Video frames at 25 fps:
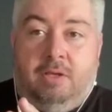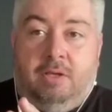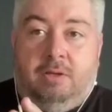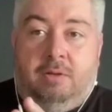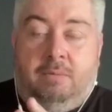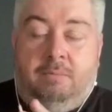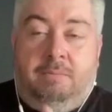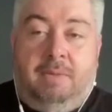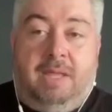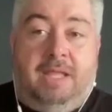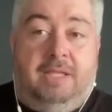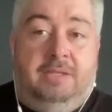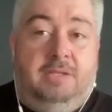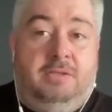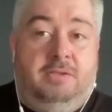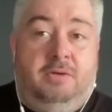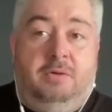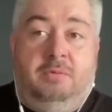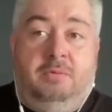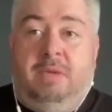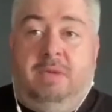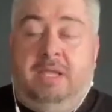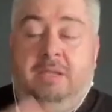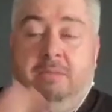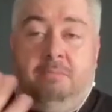
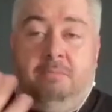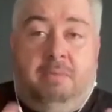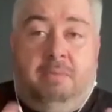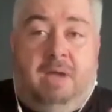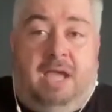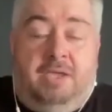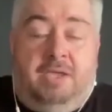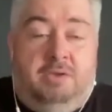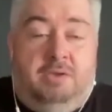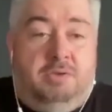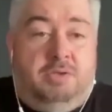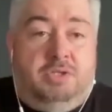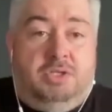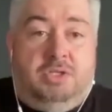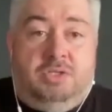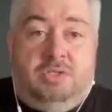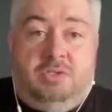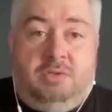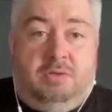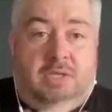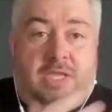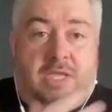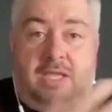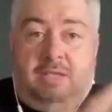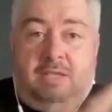Competitor might buy you just
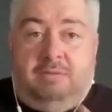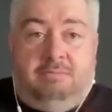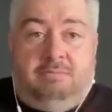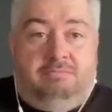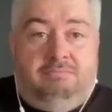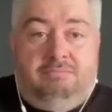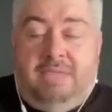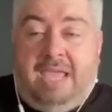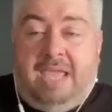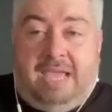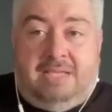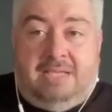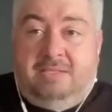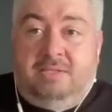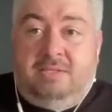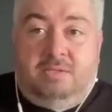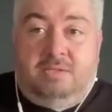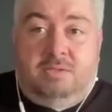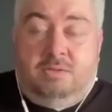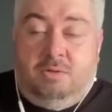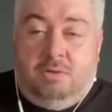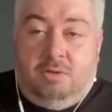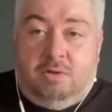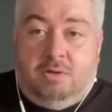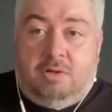to get access
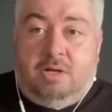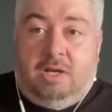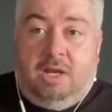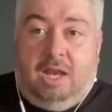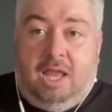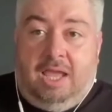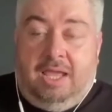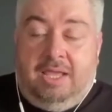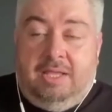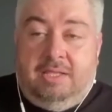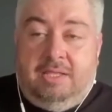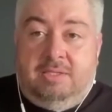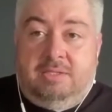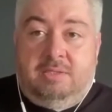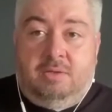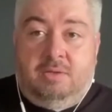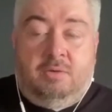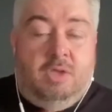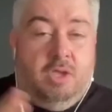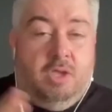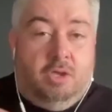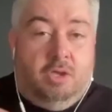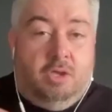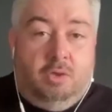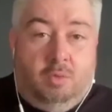to your client. So
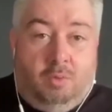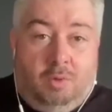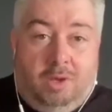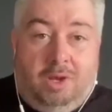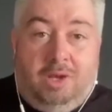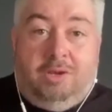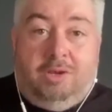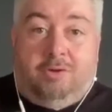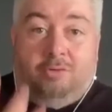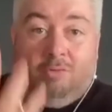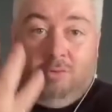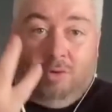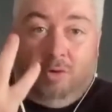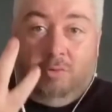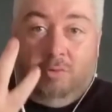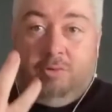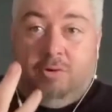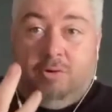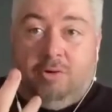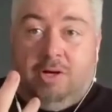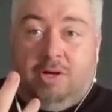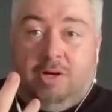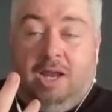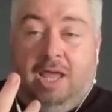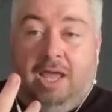you want to grow
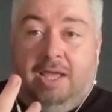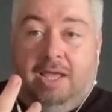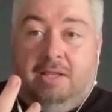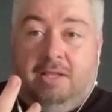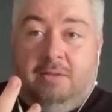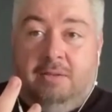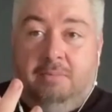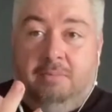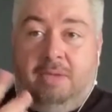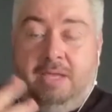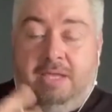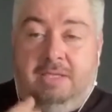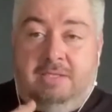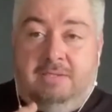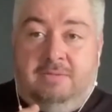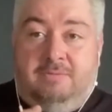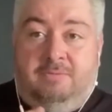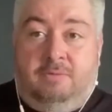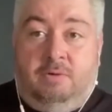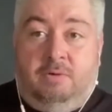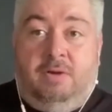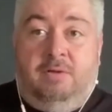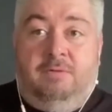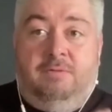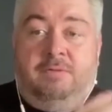your client base.
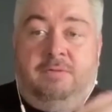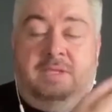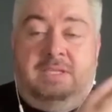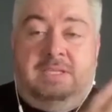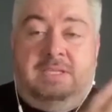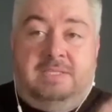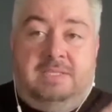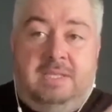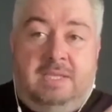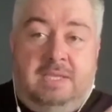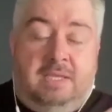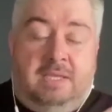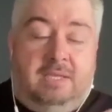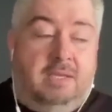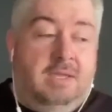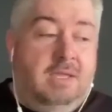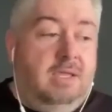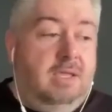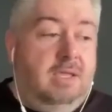For a VC,